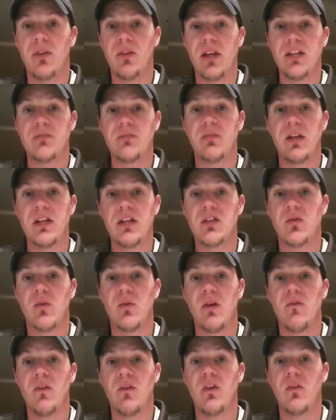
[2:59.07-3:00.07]
nice plays in
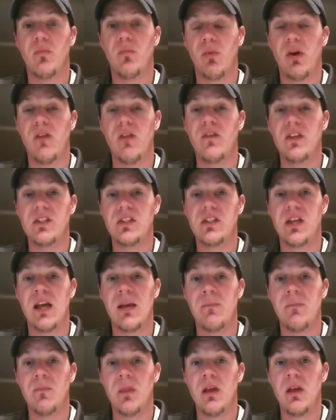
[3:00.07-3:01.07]
right field the previous
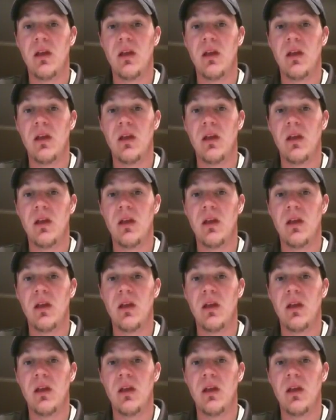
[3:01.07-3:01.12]
day.